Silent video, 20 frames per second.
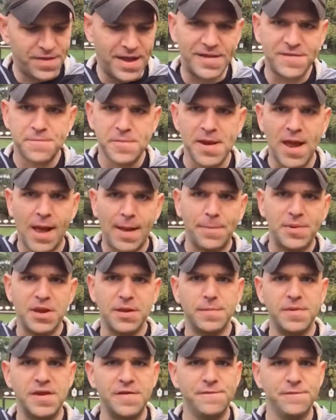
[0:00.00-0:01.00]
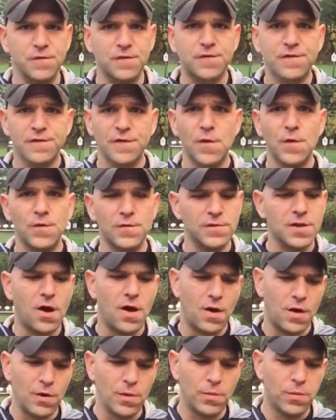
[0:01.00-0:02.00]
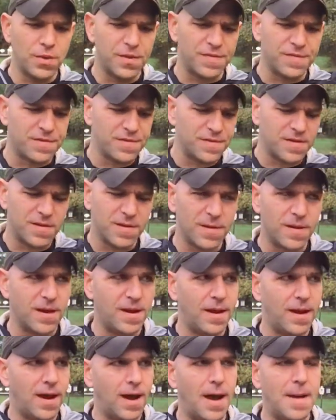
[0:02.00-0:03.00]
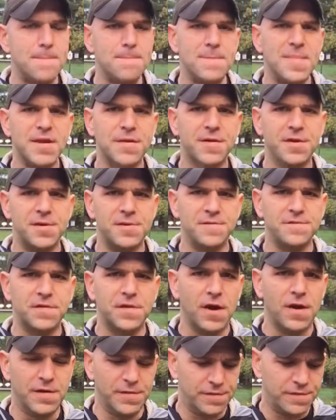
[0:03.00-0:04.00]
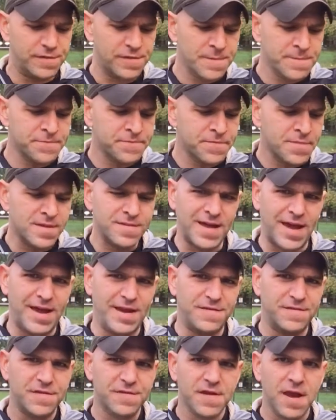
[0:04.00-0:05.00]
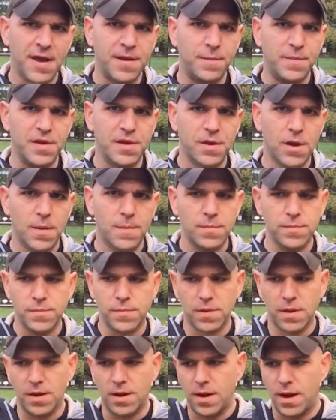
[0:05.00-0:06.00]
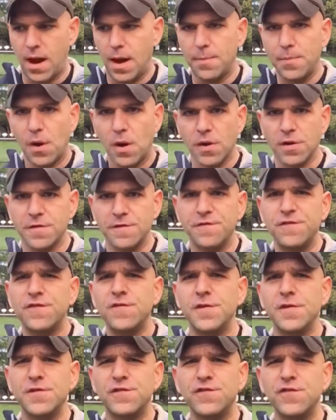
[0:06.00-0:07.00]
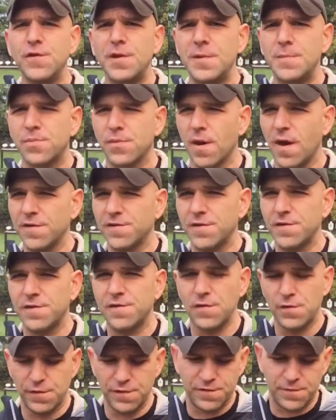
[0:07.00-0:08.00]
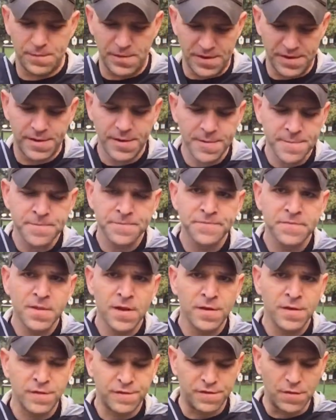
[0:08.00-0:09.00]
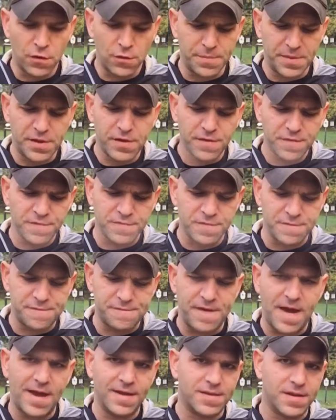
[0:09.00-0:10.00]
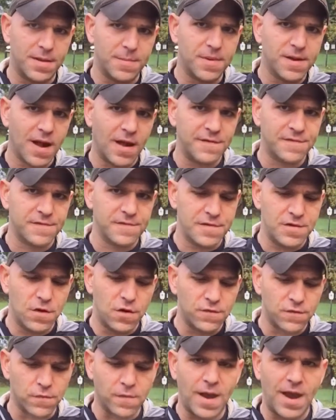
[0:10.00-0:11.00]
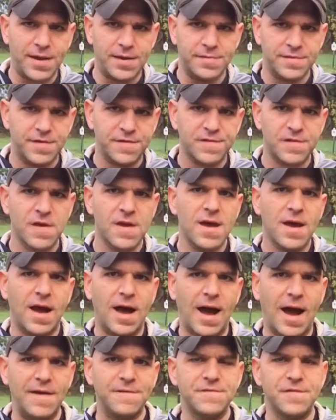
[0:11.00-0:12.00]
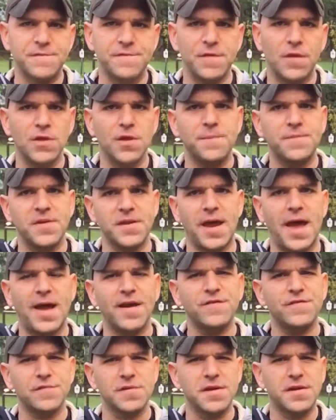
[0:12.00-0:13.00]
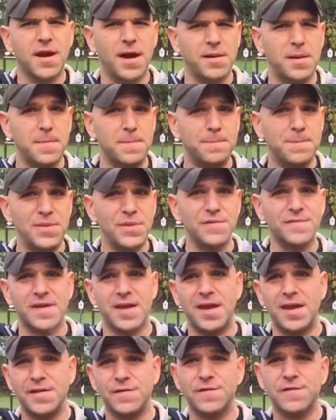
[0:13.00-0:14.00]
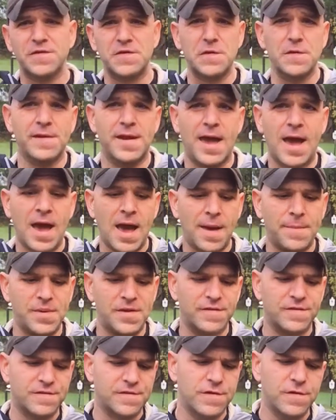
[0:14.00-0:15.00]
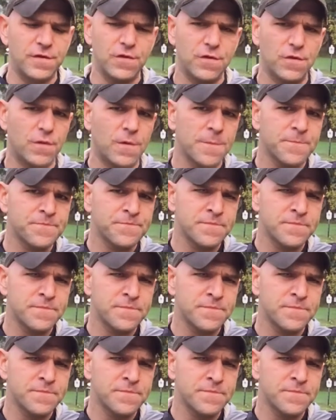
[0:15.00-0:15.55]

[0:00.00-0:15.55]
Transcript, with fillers: that's been happening to me for so long with uh, a myriad of guns that it's just kind of become uh, a part of sh the shooting process, so to speak. So because of the fact that I'm constantly overriding this, I've developed and actually kind of built in certain habits to